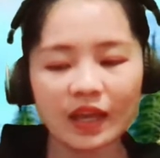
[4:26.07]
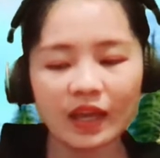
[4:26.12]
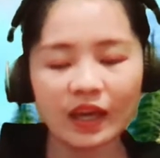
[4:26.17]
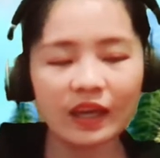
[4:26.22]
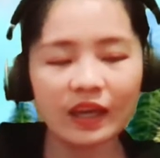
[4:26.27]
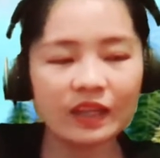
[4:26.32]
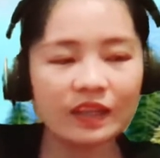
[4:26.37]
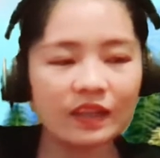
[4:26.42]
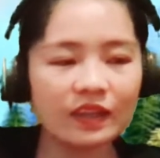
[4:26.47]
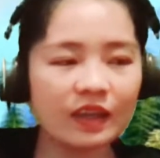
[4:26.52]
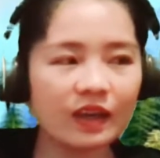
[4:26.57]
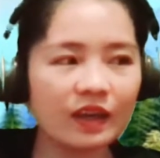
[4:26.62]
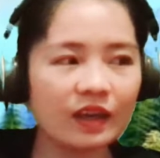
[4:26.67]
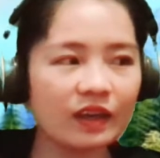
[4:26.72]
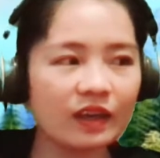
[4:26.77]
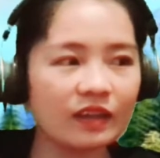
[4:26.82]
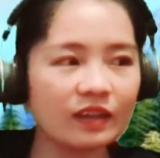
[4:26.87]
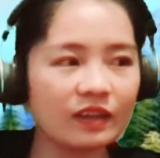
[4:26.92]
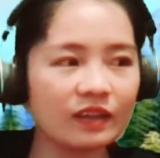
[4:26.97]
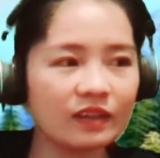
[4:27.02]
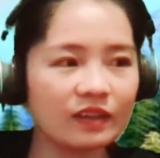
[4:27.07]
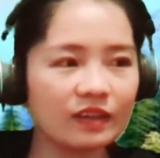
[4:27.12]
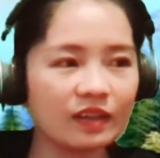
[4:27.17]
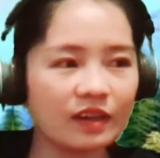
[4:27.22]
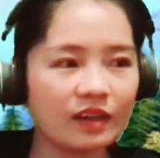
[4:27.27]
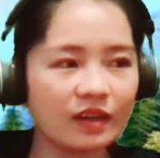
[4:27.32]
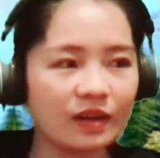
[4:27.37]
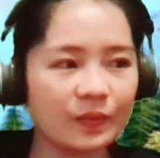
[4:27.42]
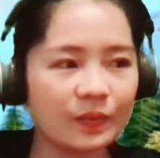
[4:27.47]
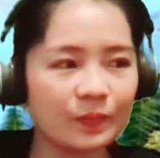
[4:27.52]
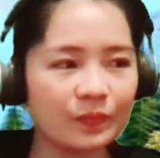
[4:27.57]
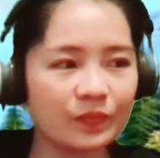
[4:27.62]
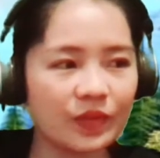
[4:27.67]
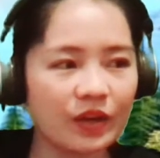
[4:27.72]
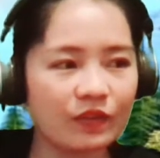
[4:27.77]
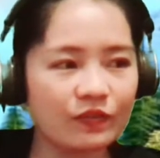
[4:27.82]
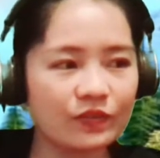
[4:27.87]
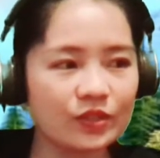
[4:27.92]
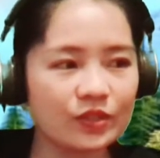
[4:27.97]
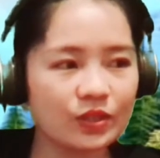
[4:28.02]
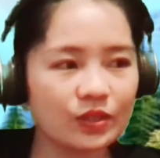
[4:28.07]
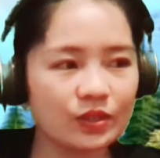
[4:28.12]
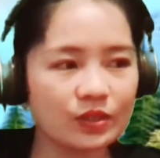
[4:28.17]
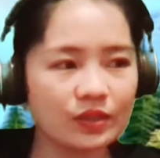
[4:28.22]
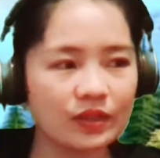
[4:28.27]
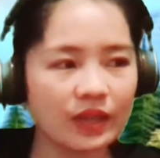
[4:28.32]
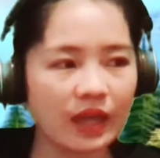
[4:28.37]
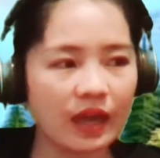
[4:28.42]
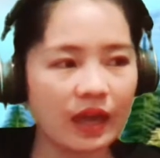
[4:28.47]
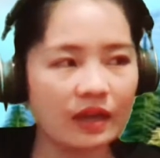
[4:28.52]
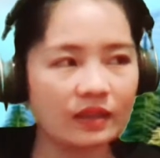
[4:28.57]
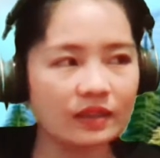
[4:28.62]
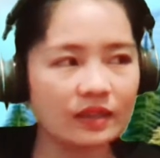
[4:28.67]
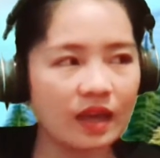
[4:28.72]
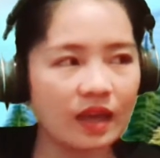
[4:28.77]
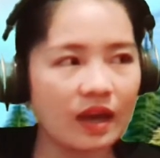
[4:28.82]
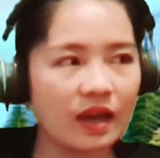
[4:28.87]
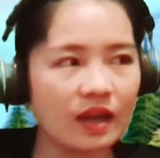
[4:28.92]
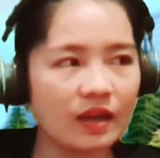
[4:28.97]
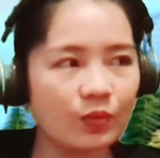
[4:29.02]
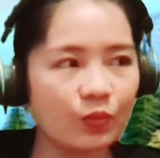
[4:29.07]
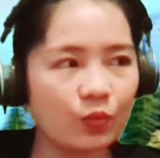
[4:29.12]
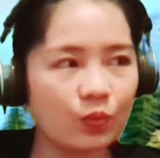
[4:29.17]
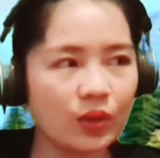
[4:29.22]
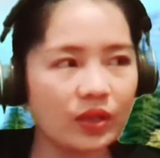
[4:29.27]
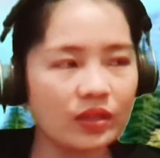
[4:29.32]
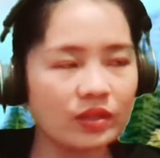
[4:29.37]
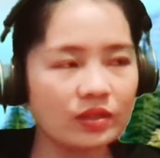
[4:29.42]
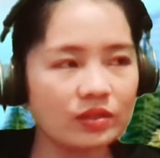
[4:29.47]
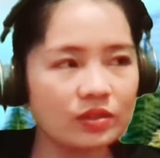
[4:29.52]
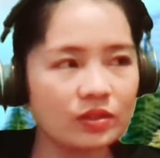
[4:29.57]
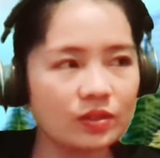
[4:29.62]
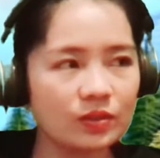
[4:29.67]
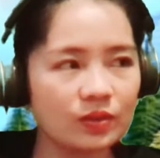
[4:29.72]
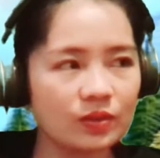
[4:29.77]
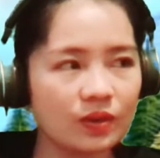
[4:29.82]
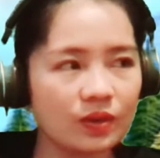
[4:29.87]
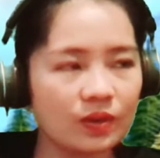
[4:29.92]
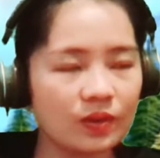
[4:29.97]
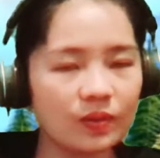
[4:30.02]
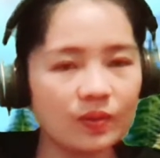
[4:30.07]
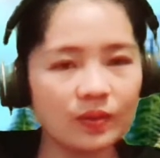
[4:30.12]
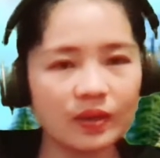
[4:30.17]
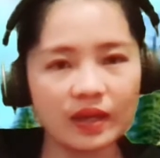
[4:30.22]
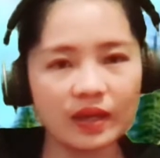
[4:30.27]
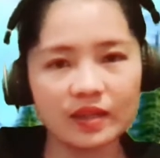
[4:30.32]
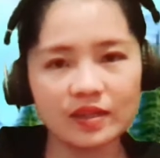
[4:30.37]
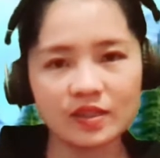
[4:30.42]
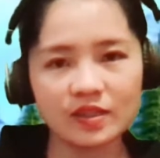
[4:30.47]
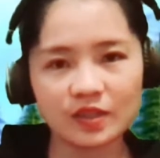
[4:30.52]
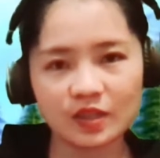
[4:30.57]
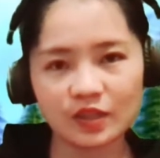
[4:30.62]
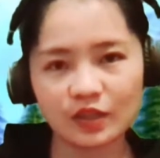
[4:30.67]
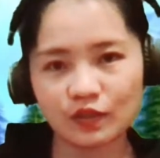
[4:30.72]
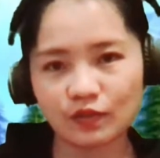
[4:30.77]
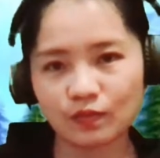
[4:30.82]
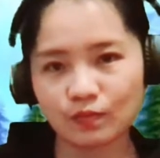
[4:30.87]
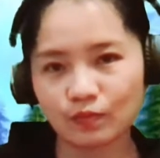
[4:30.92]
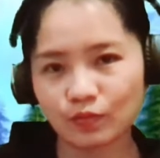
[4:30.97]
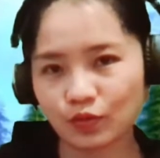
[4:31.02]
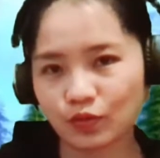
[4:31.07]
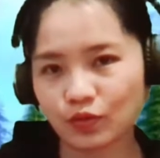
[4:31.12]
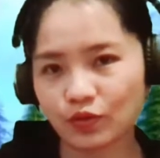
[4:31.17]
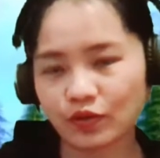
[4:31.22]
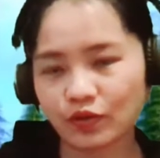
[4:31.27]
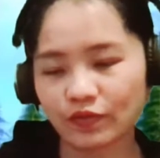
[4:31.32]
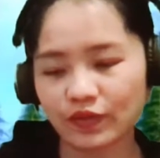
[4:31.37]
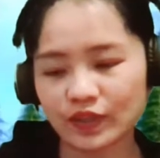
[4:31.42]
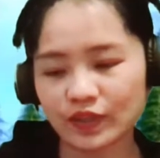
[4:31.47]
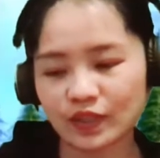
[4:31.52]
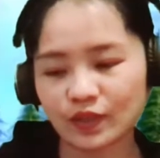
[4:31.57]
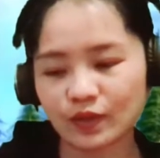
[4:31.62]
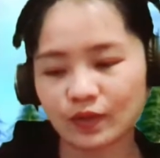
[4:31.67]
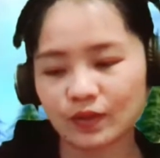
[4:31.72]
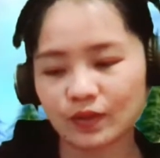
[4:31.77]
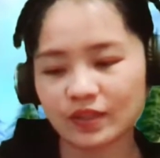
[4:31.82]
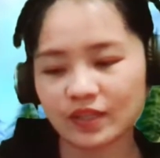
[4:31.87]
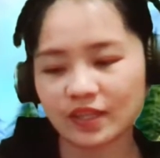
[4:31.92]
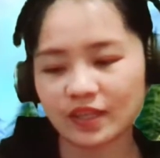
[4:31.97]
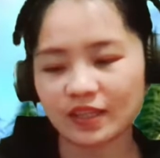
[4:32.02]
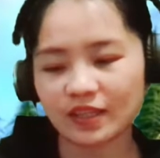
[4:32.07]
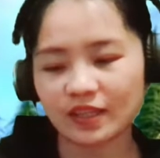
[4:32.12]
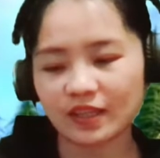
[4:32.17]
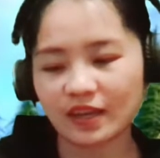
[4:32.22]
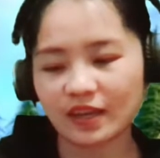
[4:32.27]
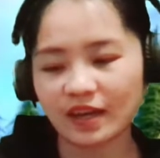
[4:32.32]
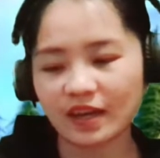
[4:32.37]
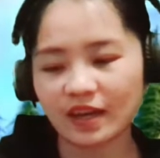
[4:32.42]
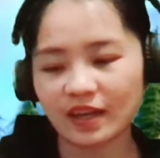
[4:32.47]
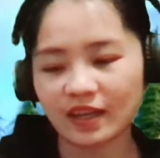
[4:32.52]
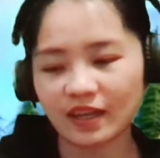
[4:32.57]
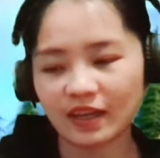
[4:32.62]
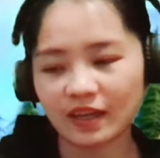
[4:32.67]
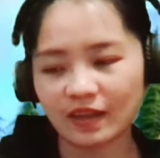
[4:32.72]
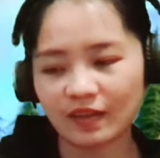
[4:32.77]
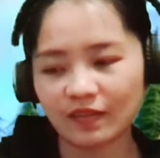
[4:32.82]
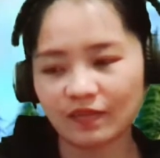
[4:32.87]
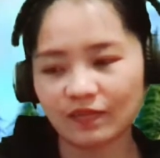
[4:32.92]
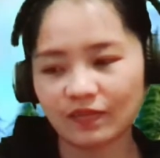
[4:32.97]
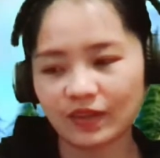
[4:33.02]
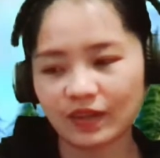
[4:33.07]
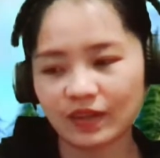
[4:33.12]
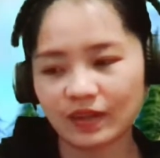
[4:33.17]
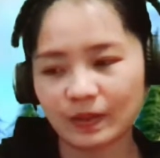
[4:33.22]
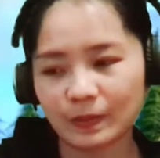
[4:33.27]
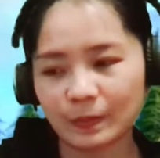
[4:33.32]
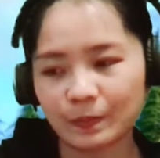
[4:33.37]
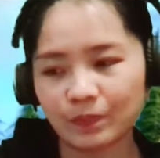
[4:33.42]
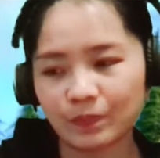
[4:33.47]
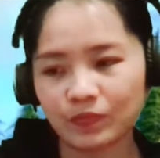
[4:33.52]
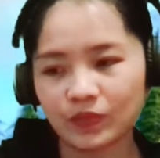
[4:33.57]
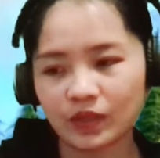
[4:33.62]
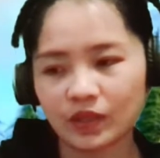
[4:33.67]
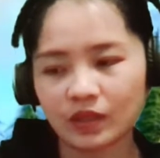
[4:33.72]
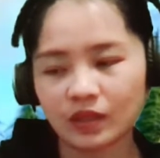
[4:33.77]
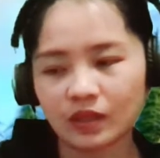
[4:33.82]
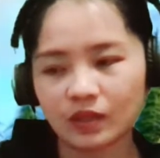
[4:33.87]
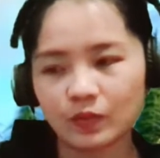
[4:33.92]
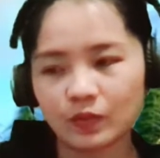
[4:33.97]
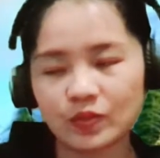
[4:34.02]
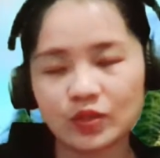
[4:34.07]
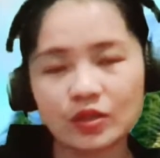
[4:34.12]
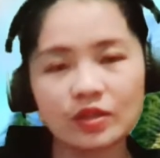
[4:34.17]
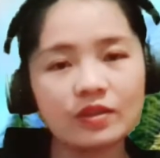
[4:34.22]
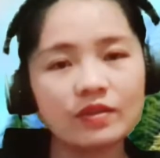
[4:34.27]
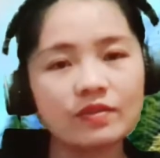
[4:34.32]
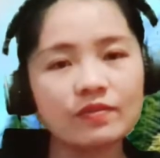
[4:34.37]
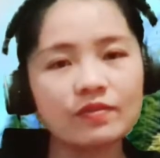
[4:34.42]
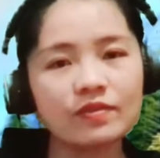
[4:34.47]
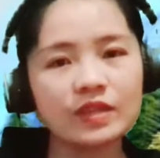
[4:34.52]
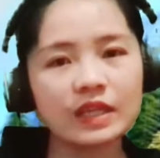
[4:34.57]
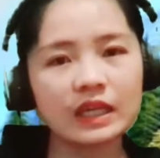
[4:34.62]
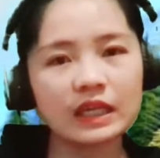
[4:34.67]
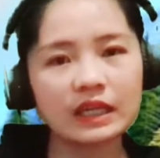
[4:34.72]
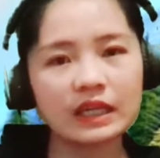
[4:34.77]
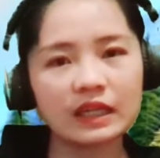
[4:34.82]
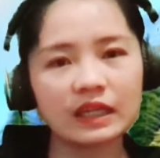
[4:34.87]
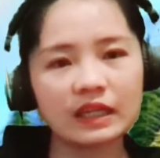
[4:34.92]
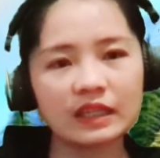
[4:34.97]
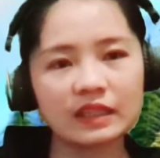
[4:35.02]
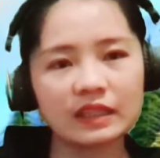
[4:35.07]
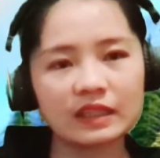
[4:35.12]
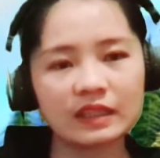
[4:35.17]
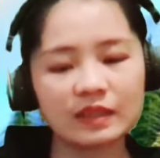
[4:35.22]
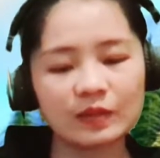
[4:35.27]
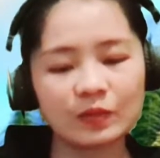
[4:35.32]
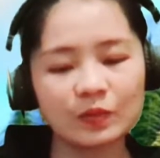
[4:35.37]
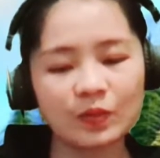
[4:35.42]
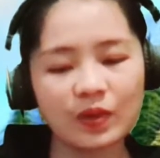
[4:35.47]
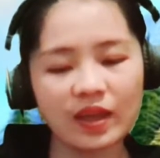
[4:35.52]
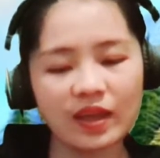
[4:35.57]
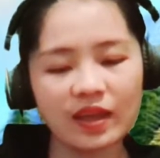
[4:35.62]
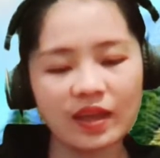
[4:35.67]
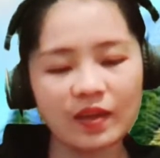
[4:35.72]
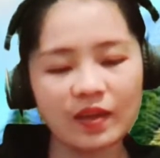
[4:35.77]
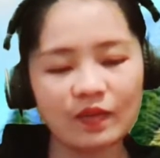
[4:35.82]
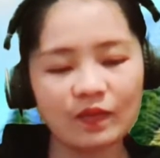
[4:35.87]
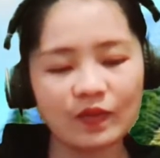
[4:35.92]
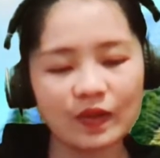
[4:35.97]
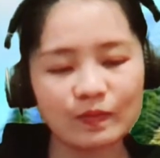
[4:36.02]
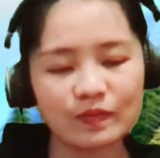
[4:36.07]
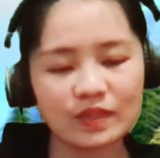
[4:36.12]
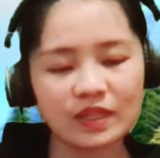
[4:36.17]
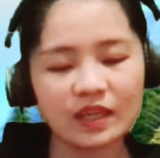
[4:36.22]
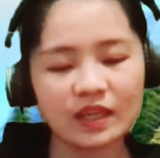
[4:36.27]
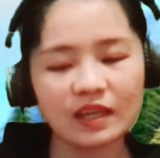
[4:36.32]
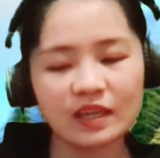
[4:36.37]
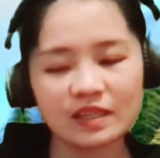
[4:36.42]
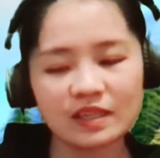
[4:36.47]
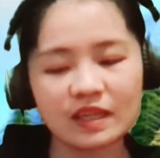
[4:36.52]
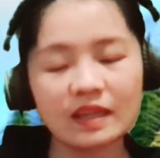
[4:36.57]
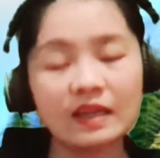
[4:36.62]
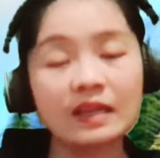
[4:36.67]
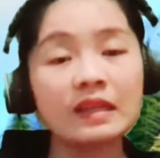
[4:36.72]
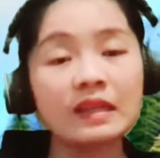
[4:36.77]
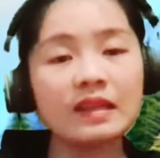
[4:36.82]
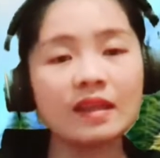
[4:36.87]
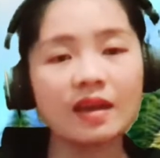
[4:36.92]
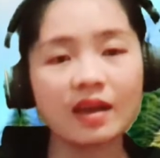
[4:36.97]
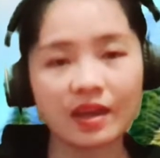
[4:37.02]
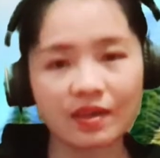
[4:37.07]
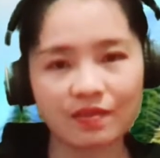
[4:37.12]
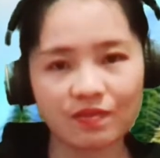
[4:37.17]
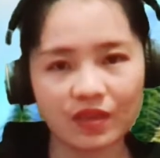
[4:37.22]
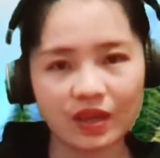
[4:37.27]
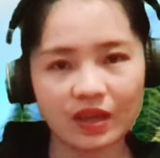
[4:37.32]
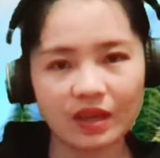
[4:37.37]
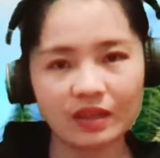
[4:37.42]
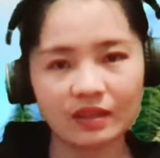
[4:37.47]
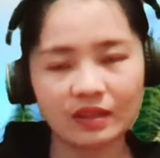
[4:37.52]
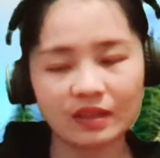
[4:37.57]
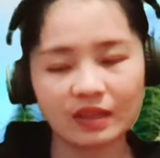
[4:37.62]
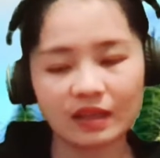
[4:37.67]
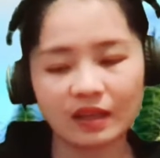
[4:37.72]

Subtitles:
And then after that, I went to go and search more of his songs, and then I have observed that the way of him singing is really like that,